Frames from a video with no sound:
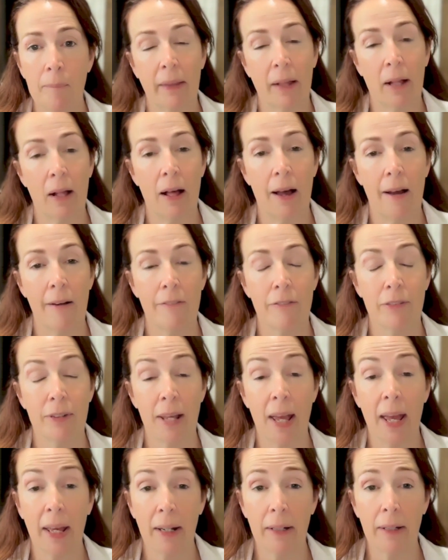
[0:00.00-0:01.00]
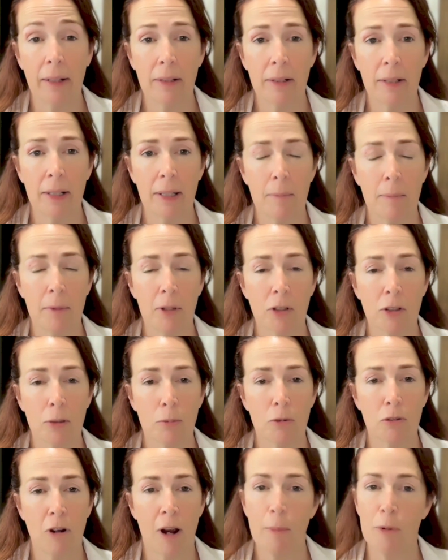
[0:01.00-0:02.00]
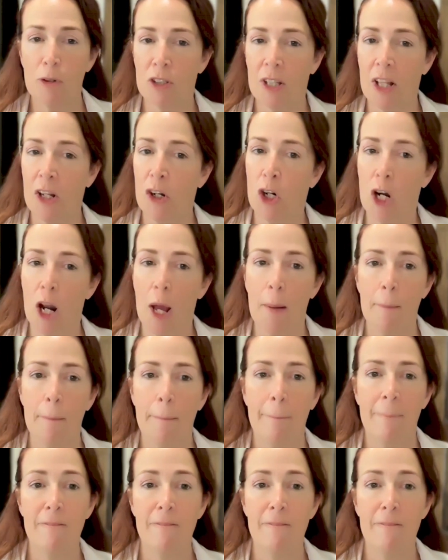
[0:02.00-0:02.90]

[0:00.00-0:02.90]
I'll have 10 email subscribers that are not